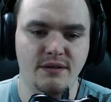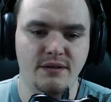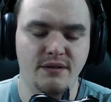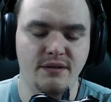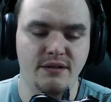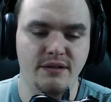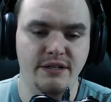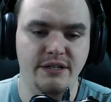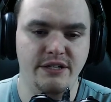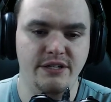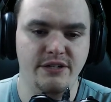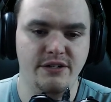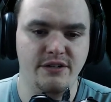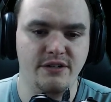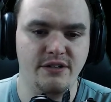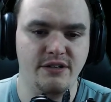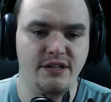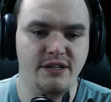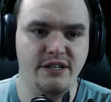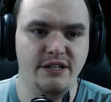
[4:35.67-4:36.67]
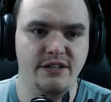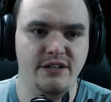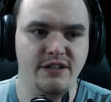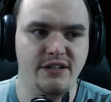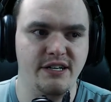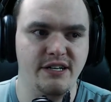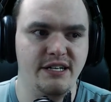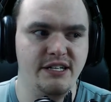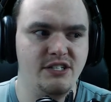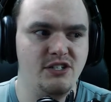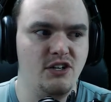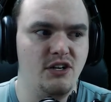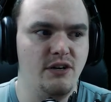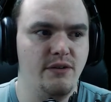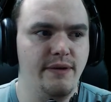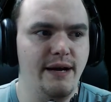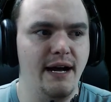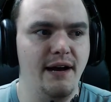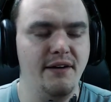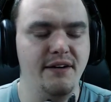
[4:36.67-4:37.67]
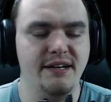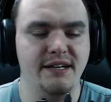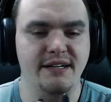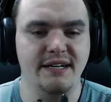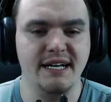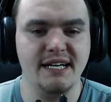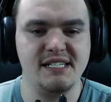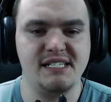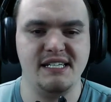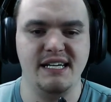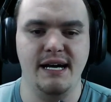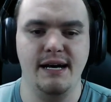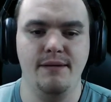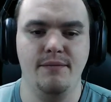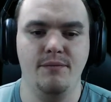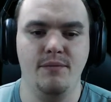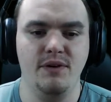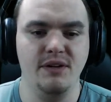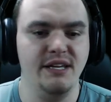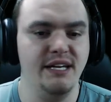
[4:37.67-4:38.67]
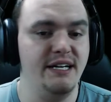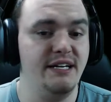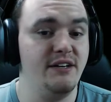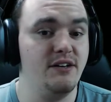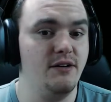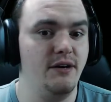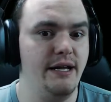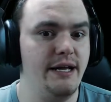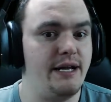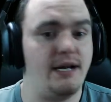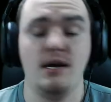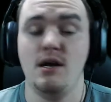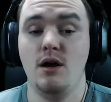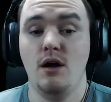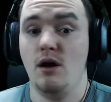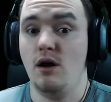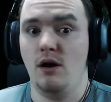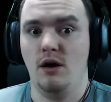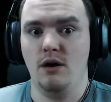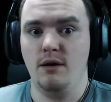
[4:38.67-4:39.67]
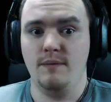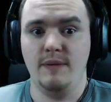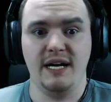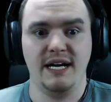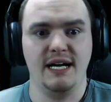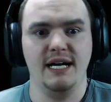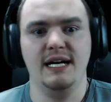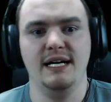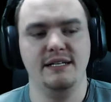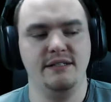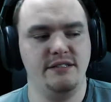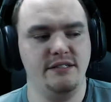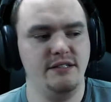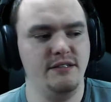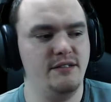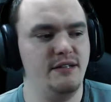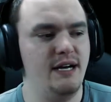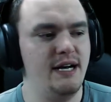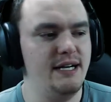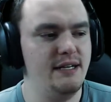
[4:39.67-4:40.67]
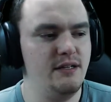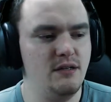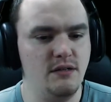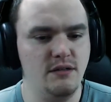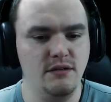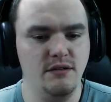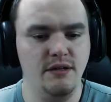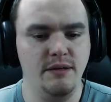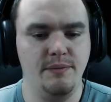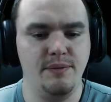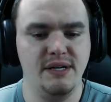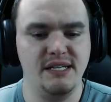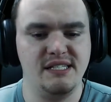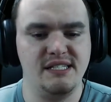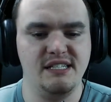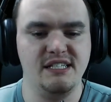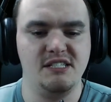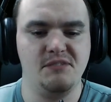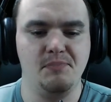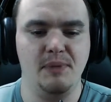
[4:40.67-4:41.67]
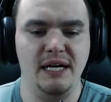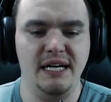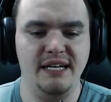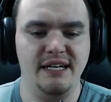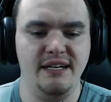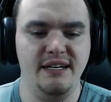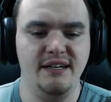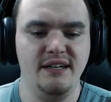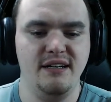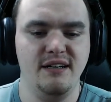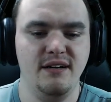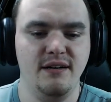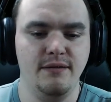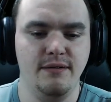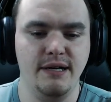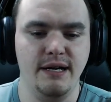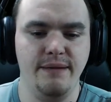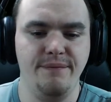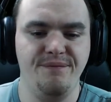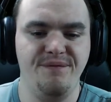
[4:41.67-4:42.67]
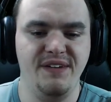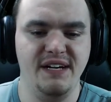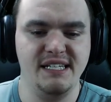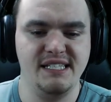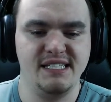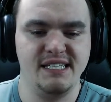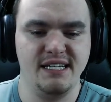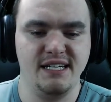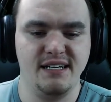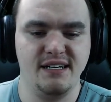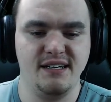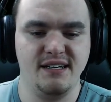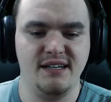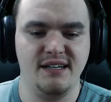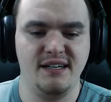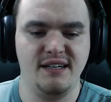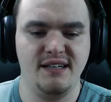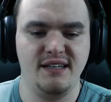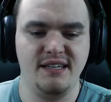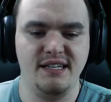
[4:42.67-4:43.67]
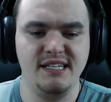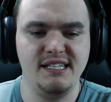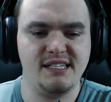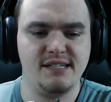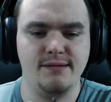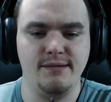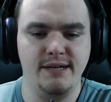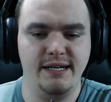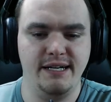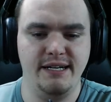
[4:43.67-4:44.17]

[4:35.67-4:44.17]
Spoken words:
you're gonna turn around and neck snap. Well, then you're like, oh my god, dude, I totally pressed this button when I'm facing this way.